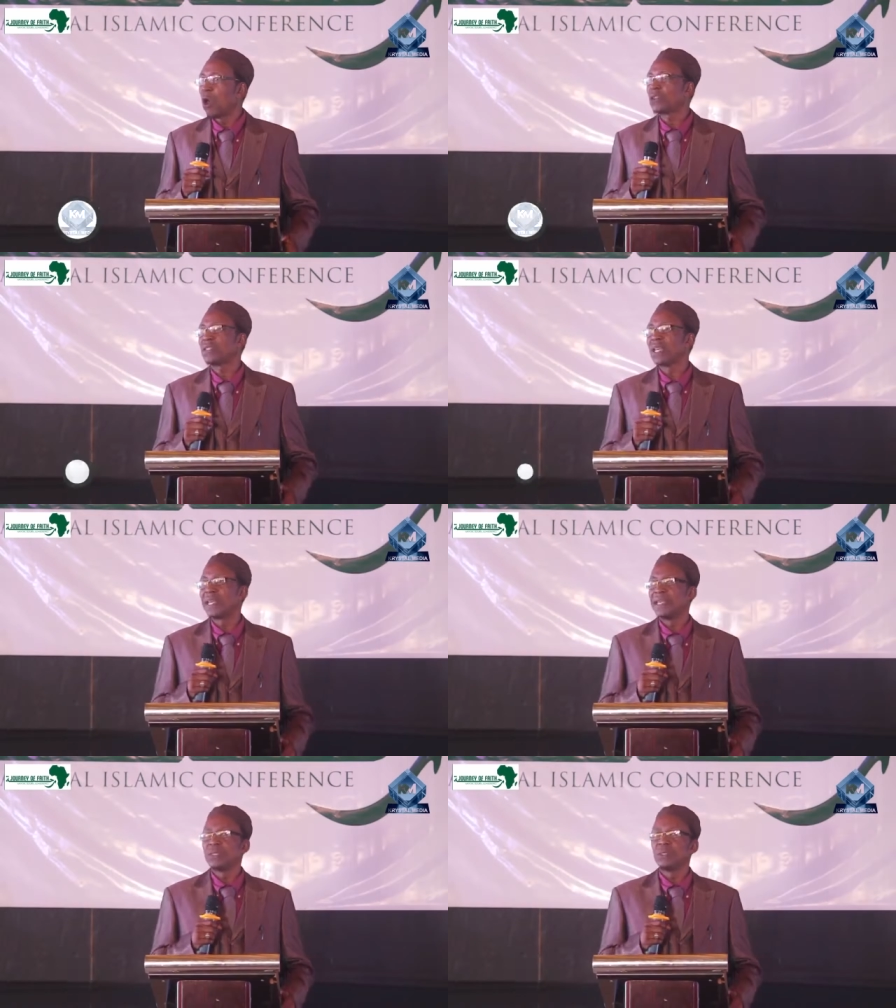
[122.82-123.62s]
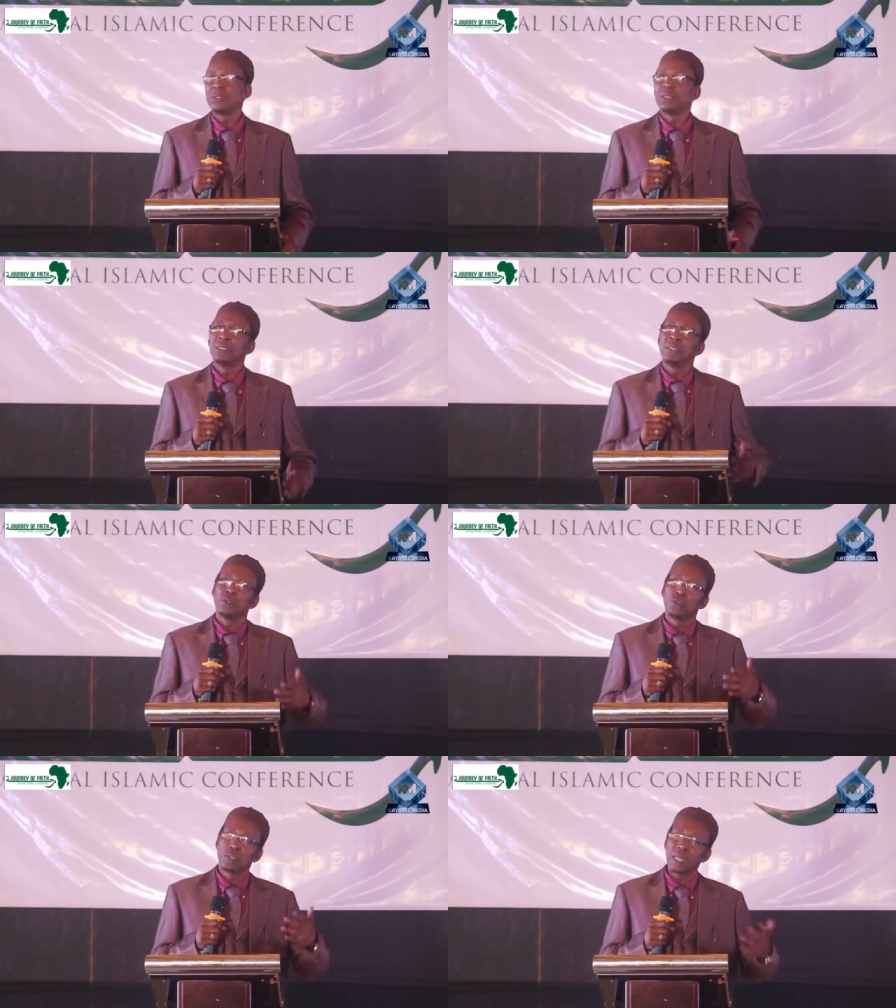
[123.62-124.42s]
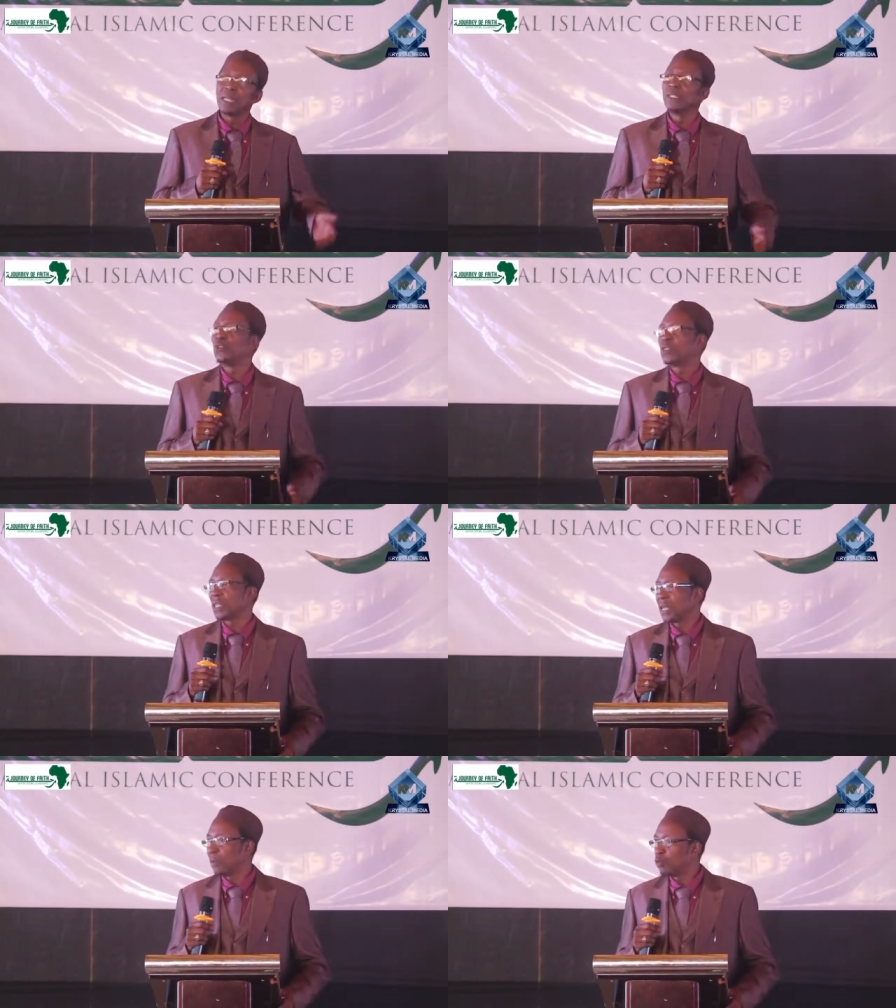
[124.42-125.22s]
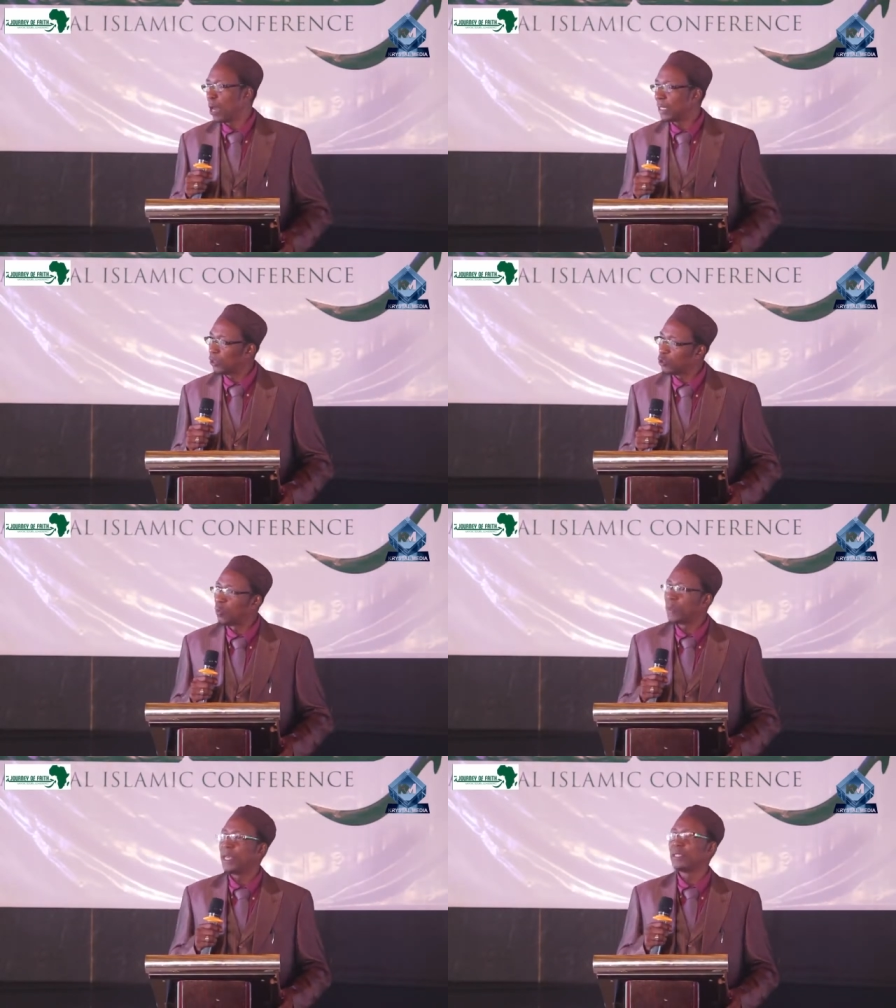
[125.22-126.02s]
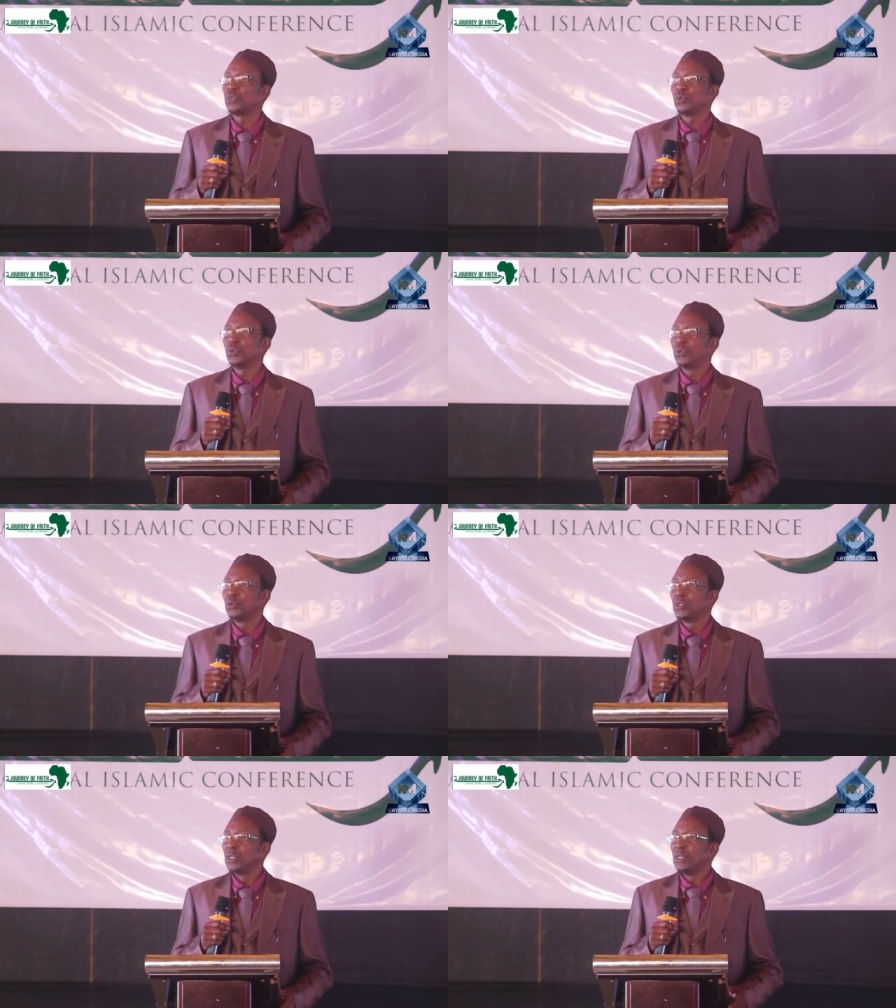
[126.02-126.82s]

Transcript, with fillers: all saying to tell you salamu alaikum and to